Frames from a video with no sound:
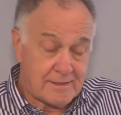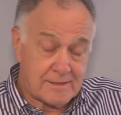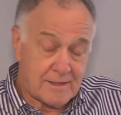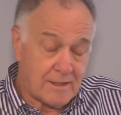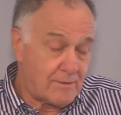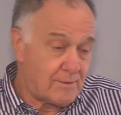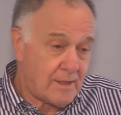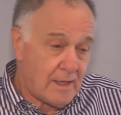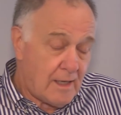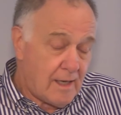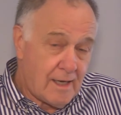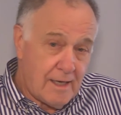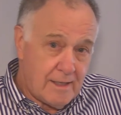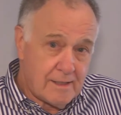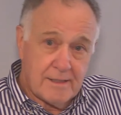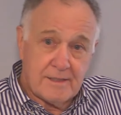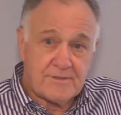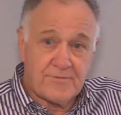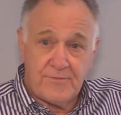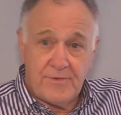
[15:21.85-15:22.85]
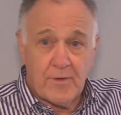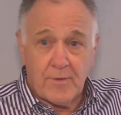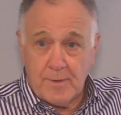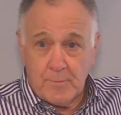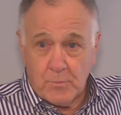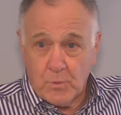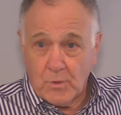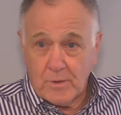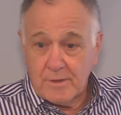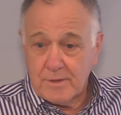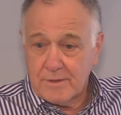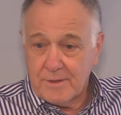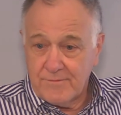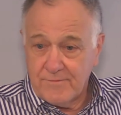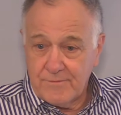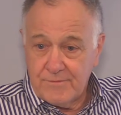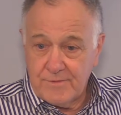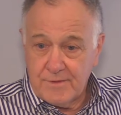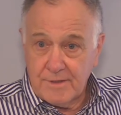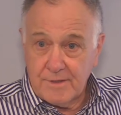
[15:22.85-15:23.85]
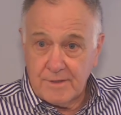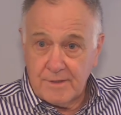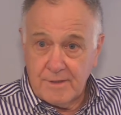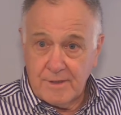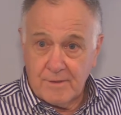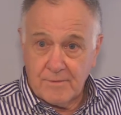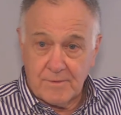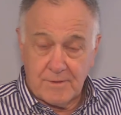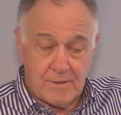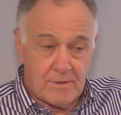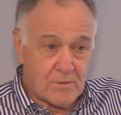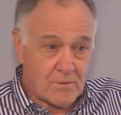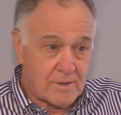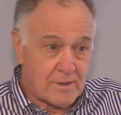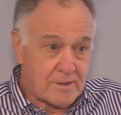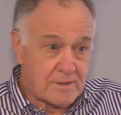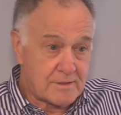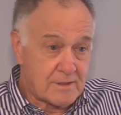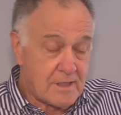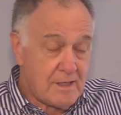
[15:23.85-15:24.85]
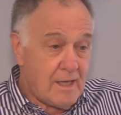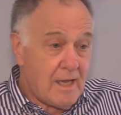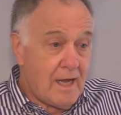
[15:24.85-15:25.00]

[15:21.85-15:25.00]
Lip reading: So it's very important to know the ordinance.